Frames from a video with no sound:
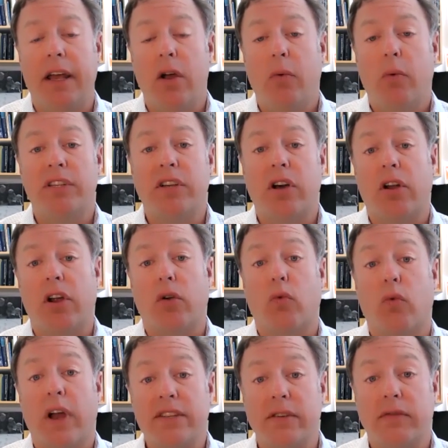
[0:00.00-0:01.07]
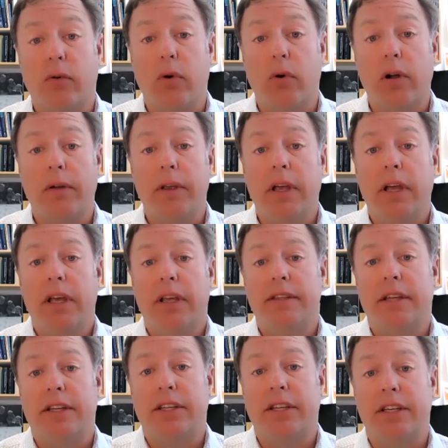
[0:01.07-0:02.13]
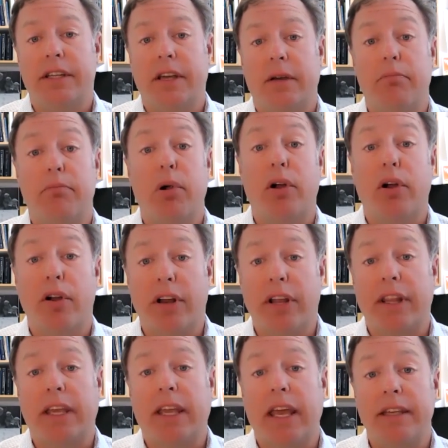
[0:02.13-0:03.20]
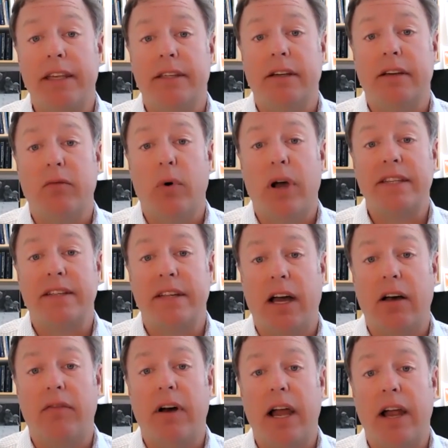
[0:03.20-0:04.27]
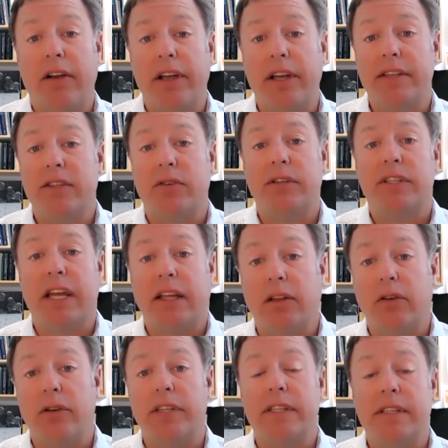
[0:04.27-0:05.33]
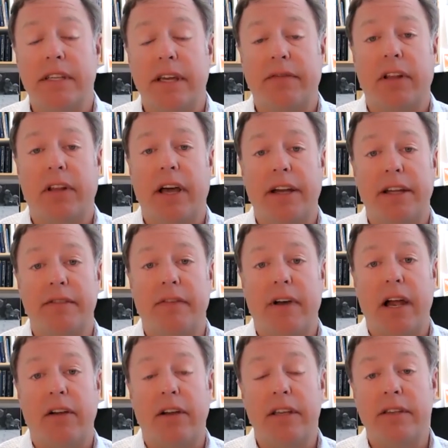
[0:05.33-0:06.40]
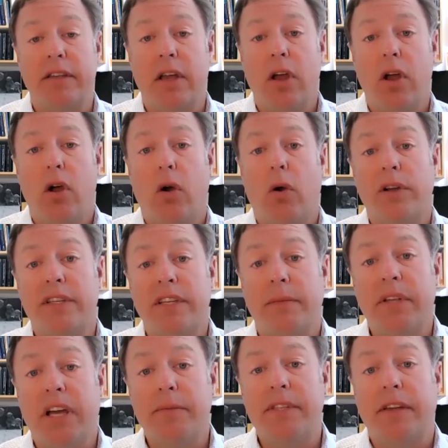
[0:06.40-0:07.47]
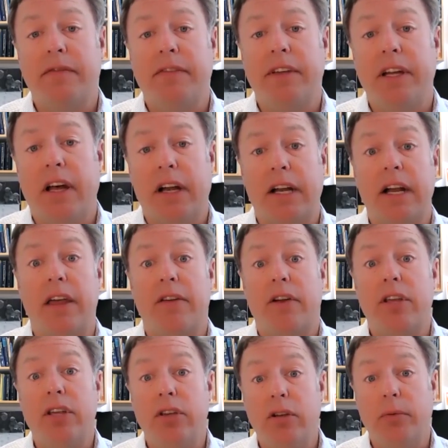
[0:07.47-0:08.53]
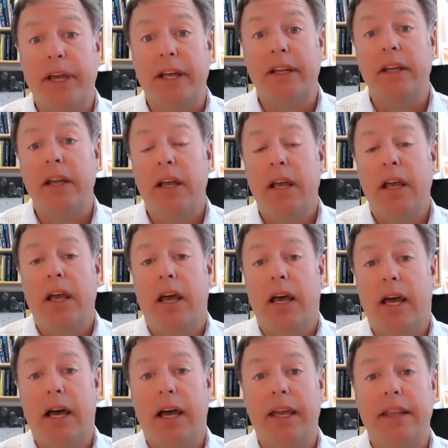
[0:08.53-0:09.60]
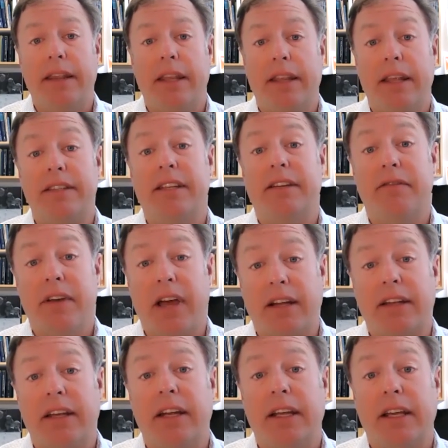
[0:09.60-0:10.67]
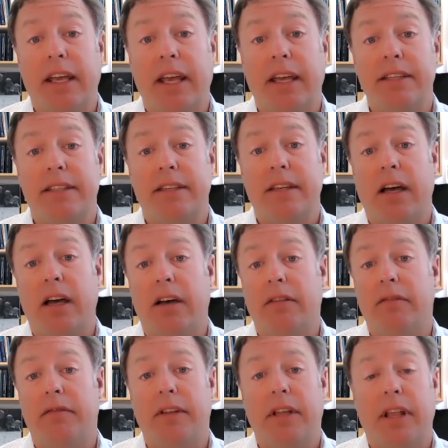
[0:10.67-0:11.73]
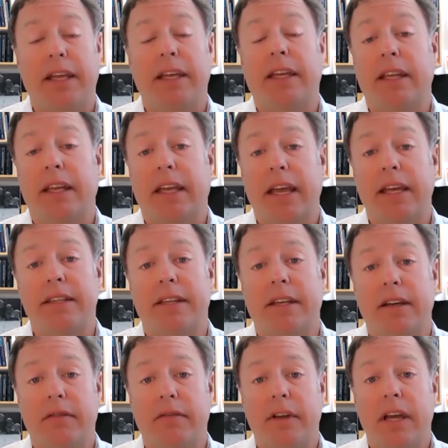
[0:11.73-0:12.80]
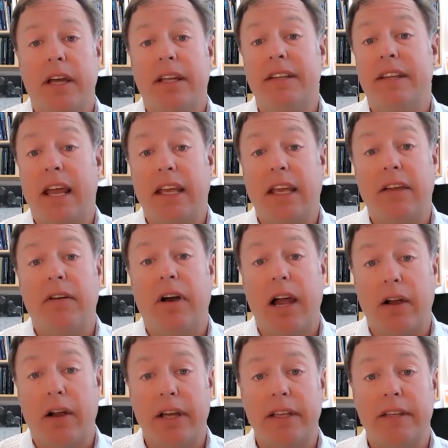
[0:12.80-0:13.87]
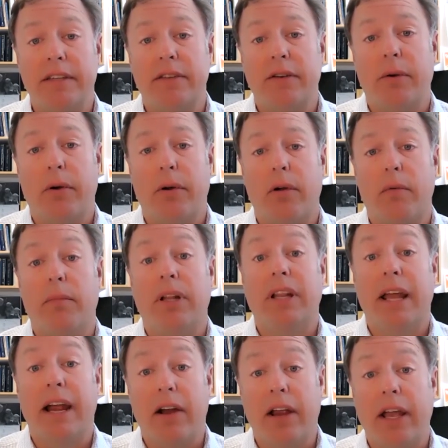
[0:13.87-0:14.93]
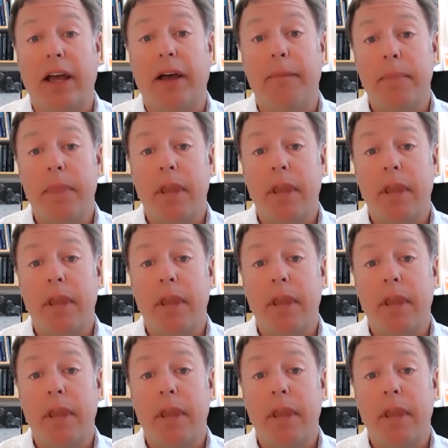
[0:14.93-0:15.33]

what's called a reservoir, such as a Byrd in the case of West Nile virus or St. Louis encephalitis virus, or sometimes they feed on another human that's infected in the case of dengue virus or malaria.